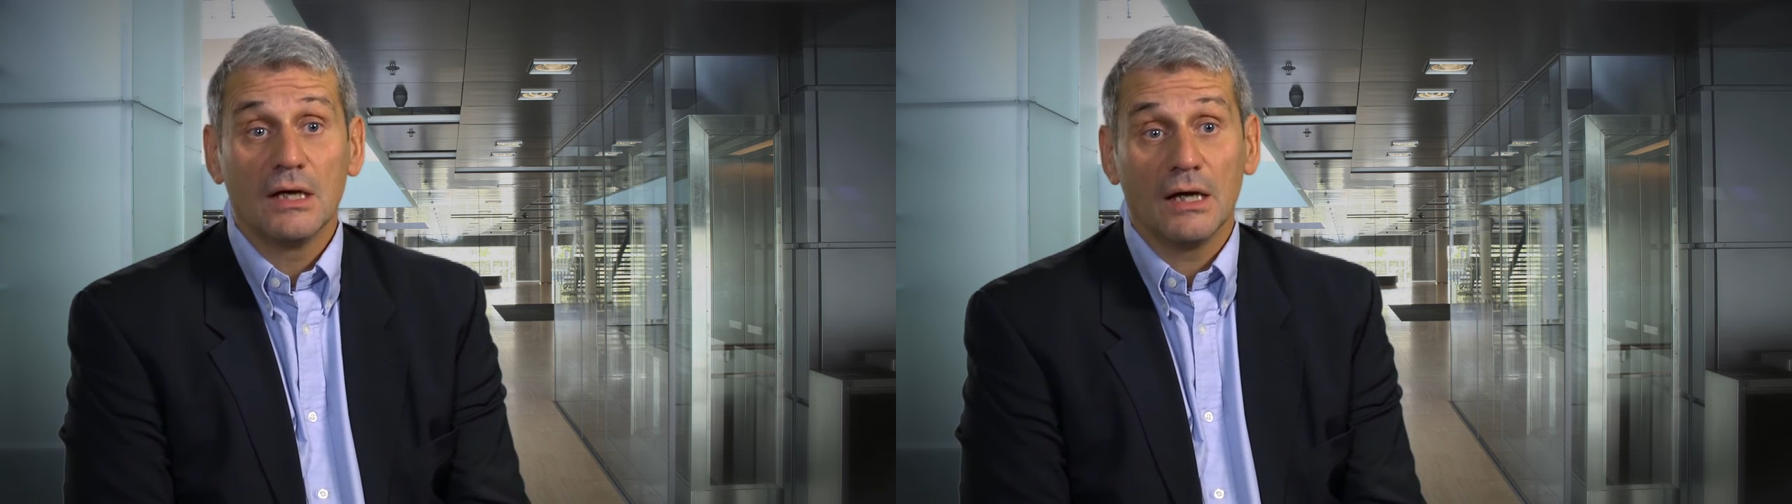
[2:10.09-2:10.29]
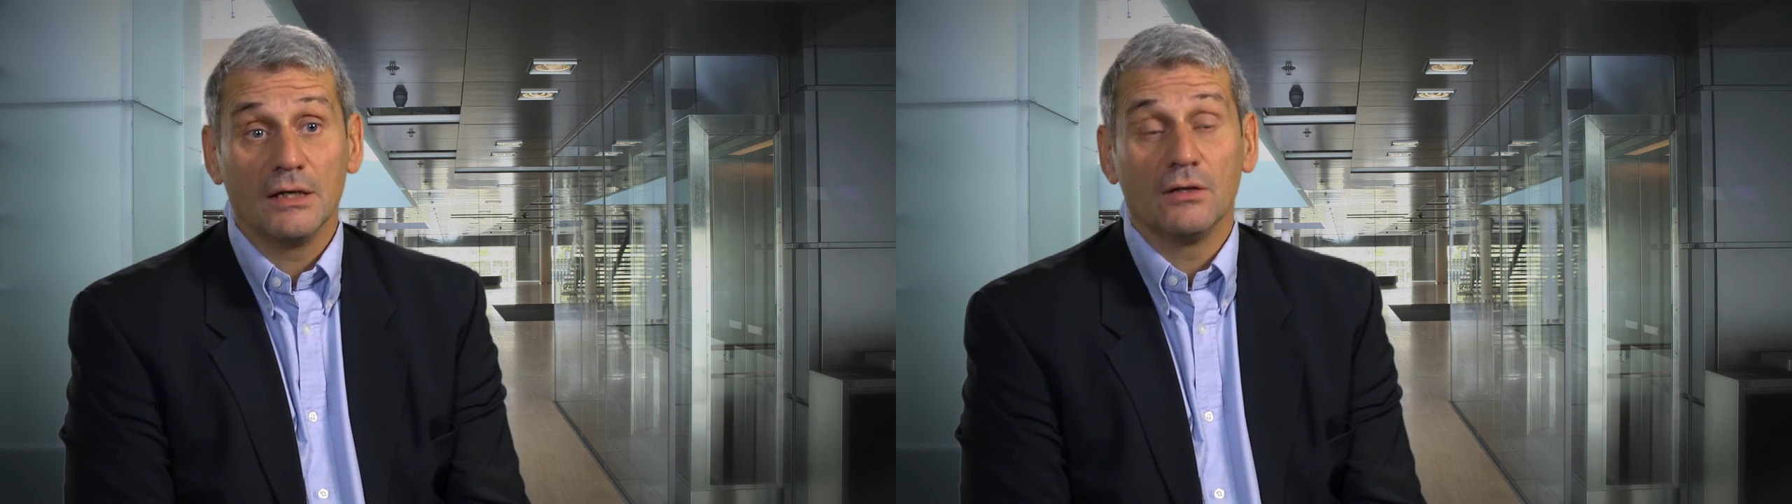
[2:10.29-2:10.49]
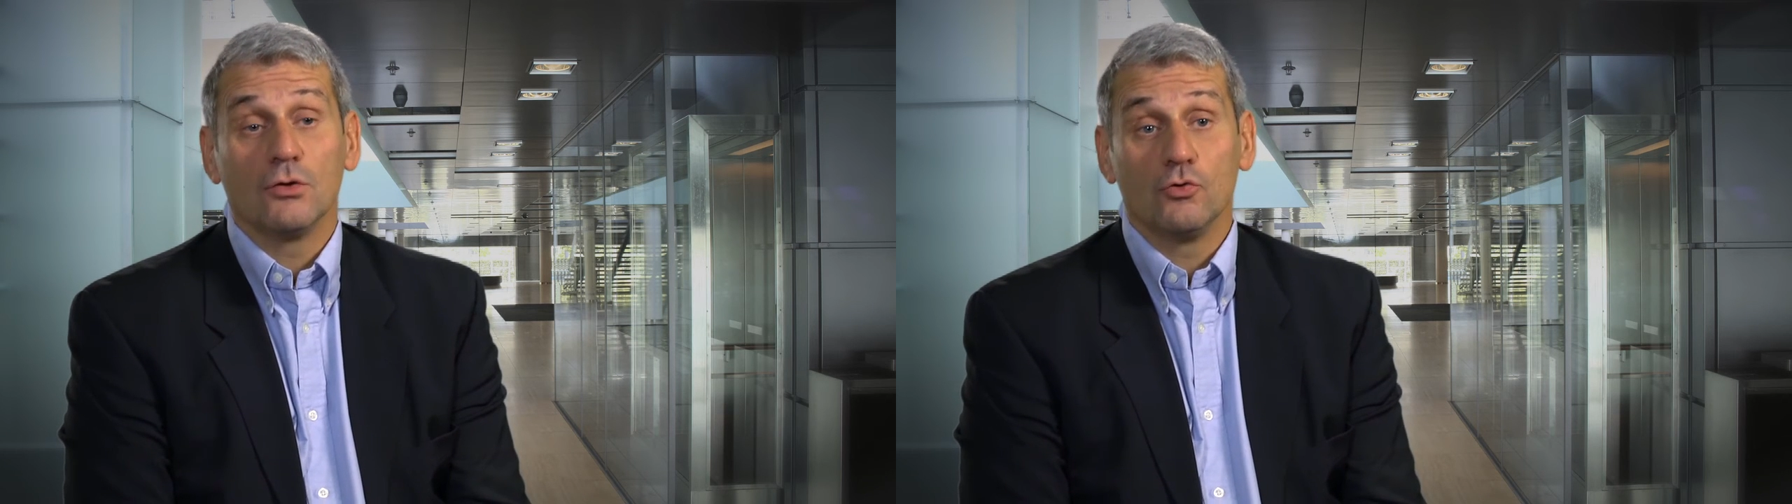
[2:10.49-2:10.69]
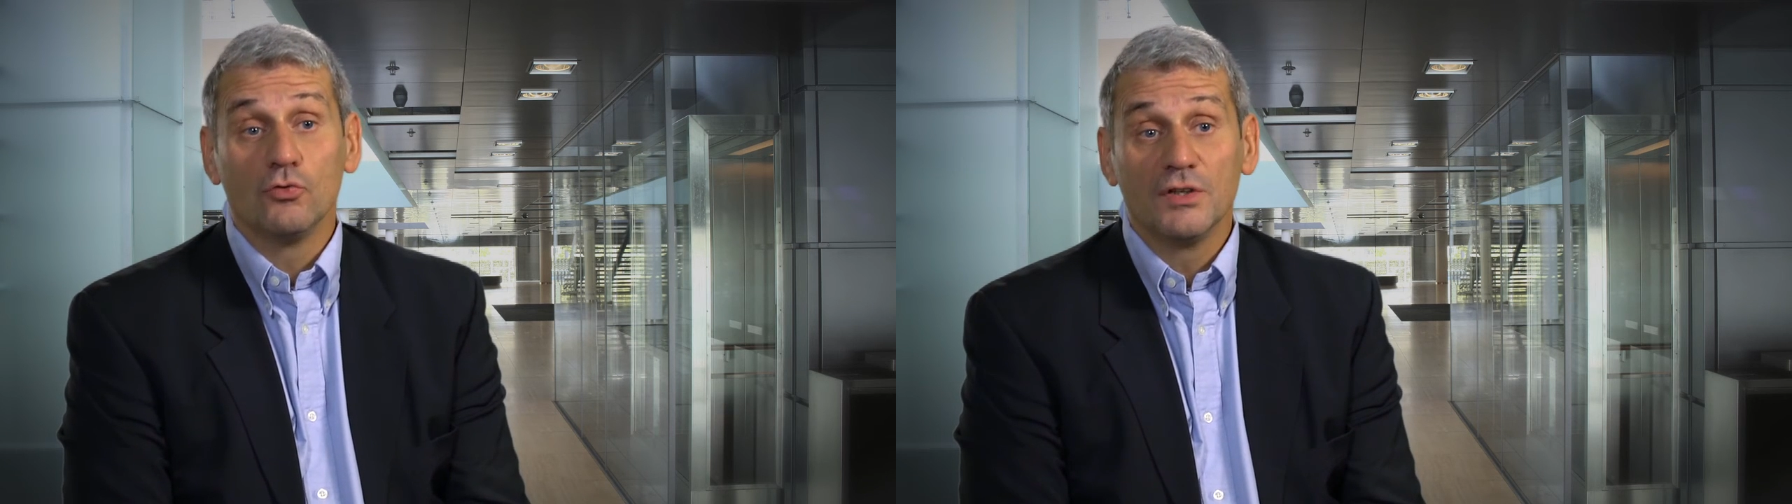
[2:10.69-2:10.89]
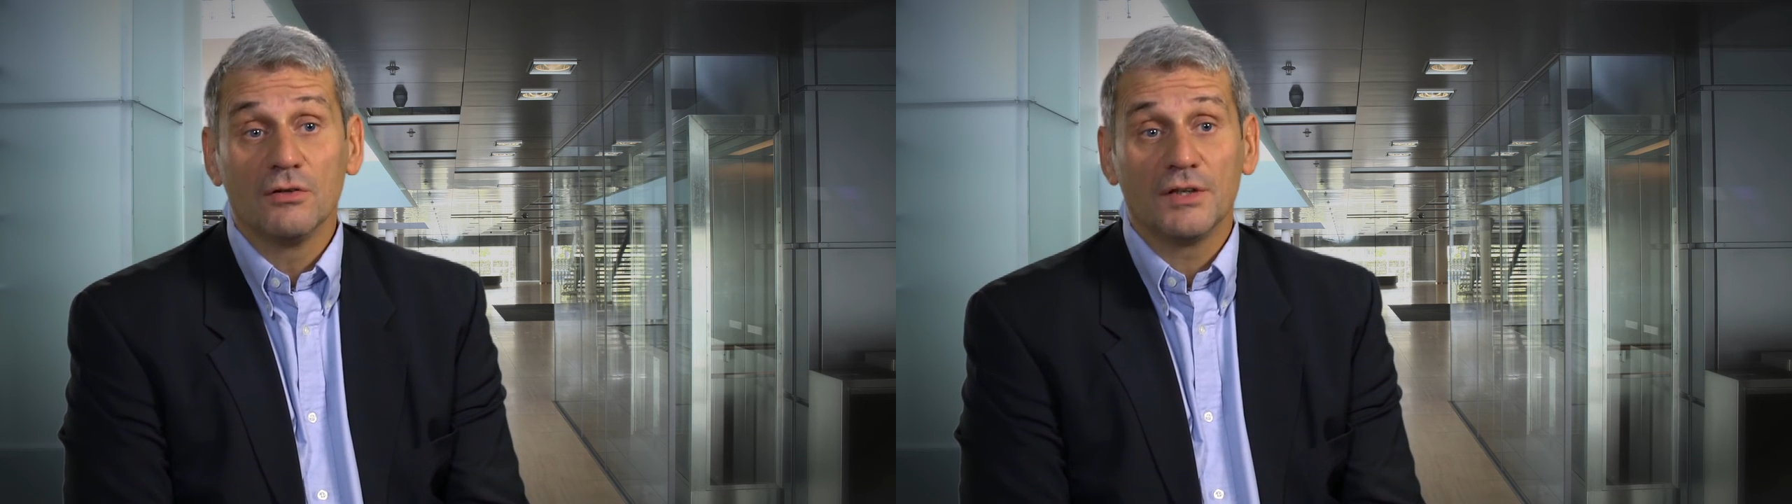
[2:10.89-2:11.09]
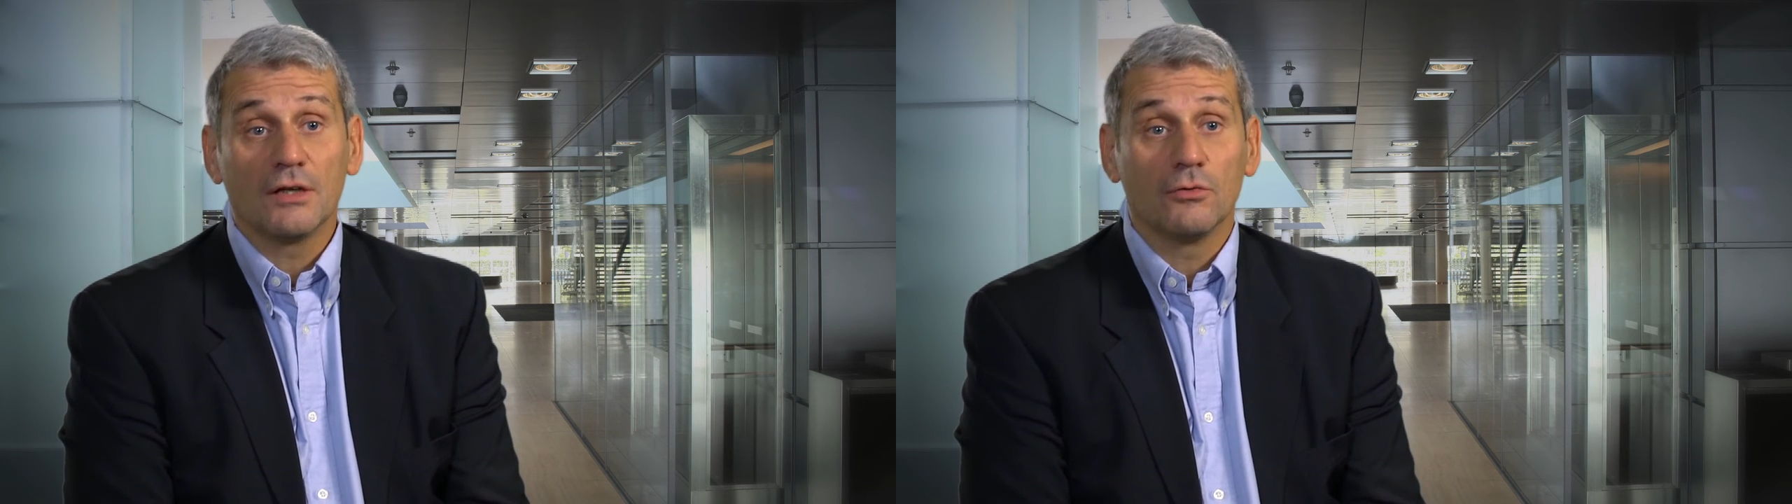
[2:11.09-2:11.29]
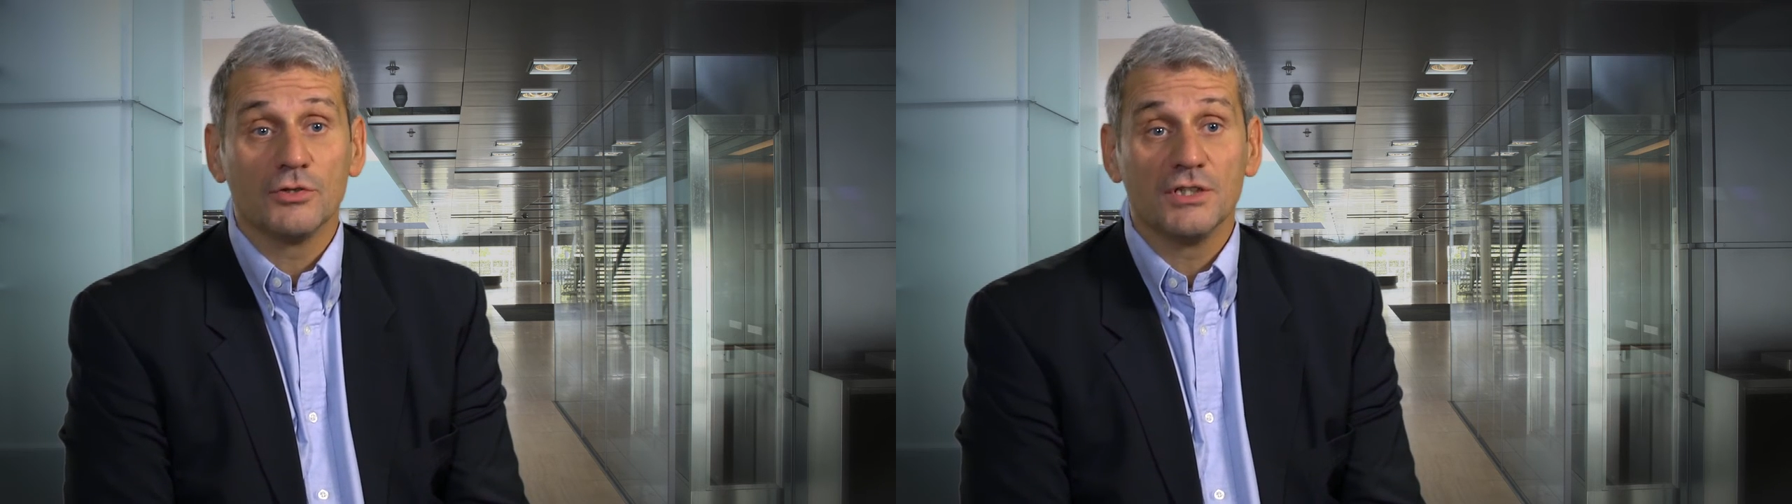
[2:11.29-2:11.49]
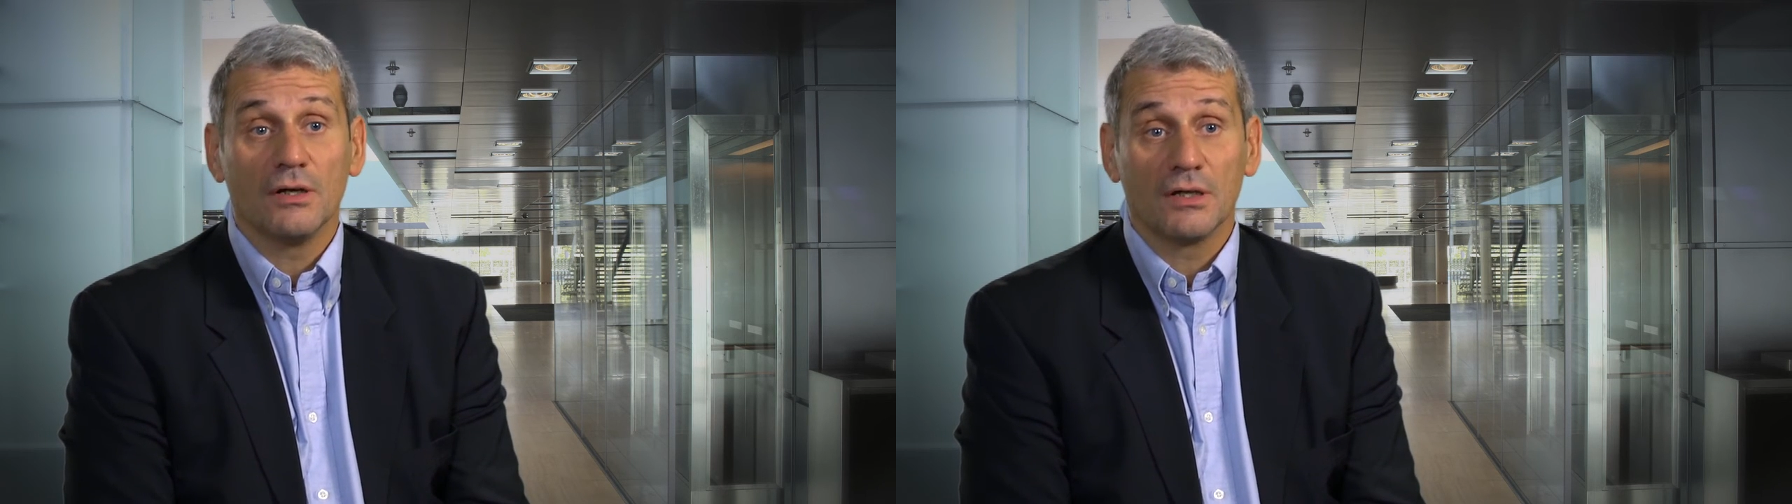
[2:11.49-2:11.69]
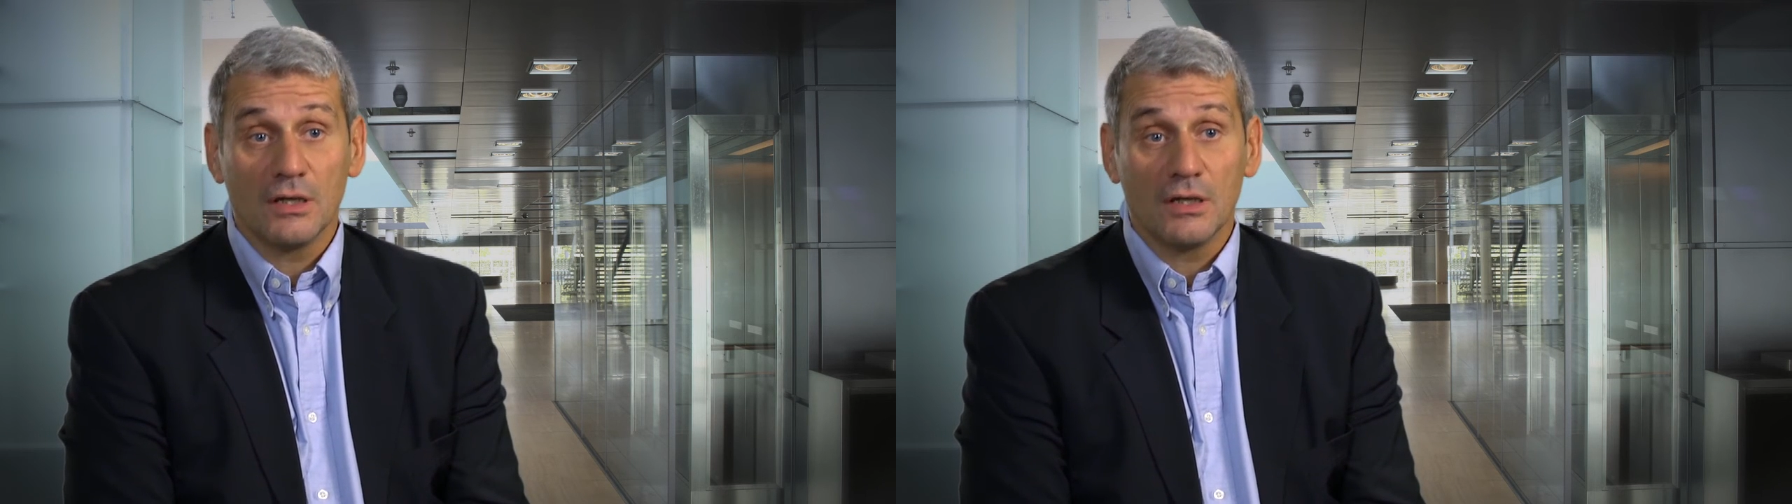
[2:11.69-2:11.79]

and using a technology like